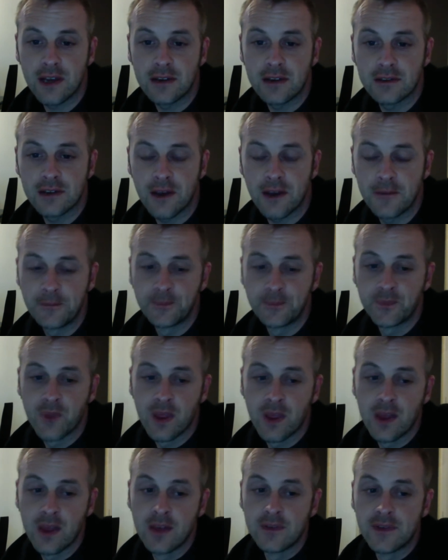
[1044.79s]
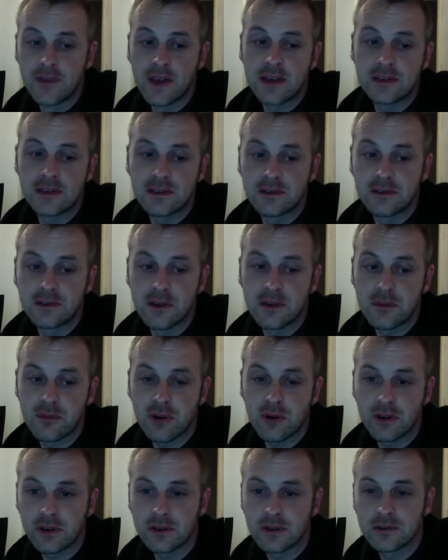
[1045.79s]
So there's the two
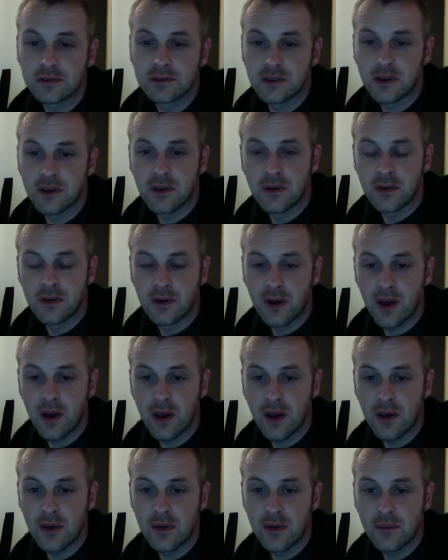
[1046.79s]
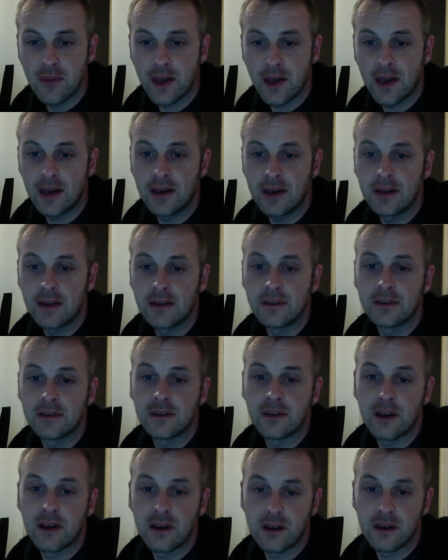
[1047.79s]
products, the Google Home and
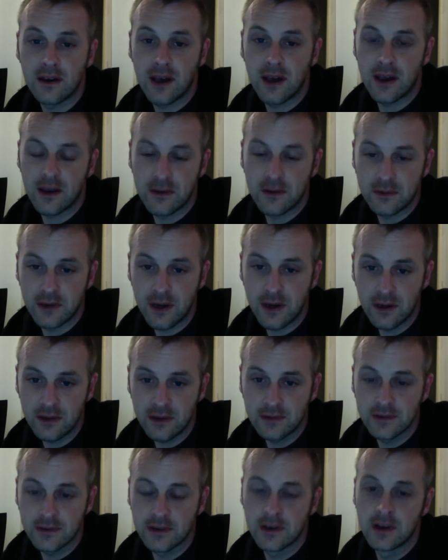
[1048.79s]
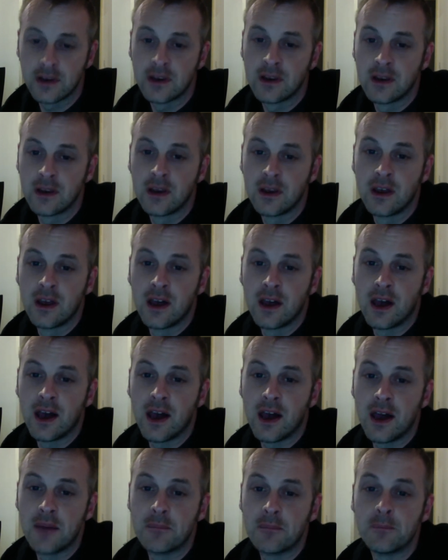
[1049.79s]
the Echo Dot.
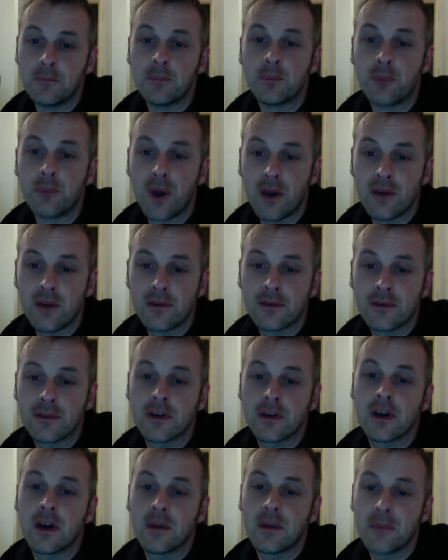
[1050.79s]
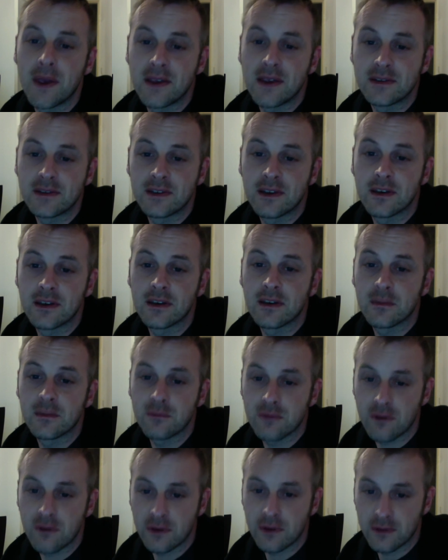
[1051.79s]
Both amazing
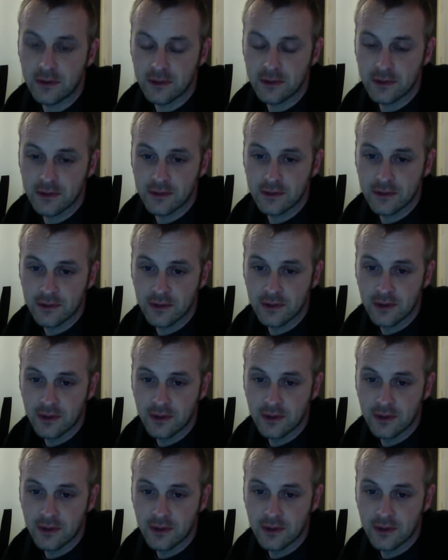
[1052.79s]
products.